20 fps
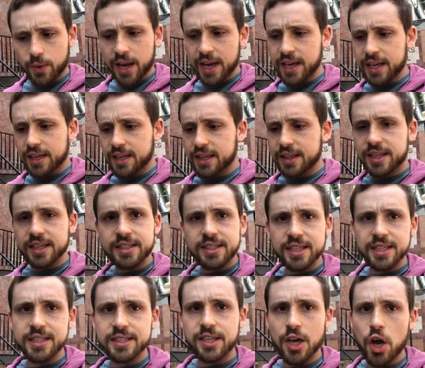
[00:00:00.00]
wait,
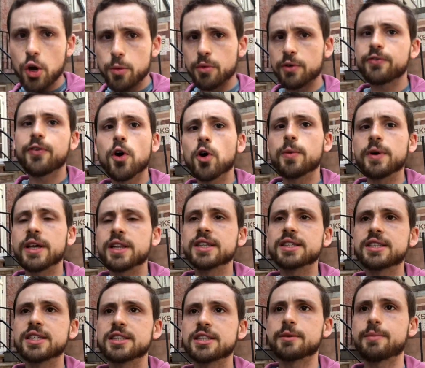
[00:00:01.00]
this is homophobic,
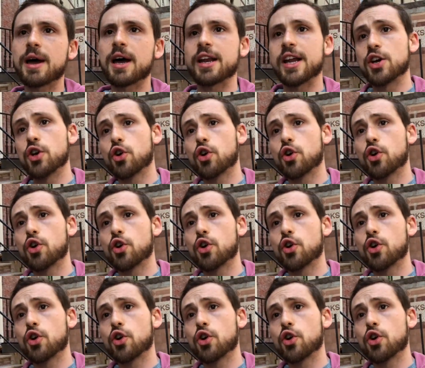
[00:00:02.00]
this is about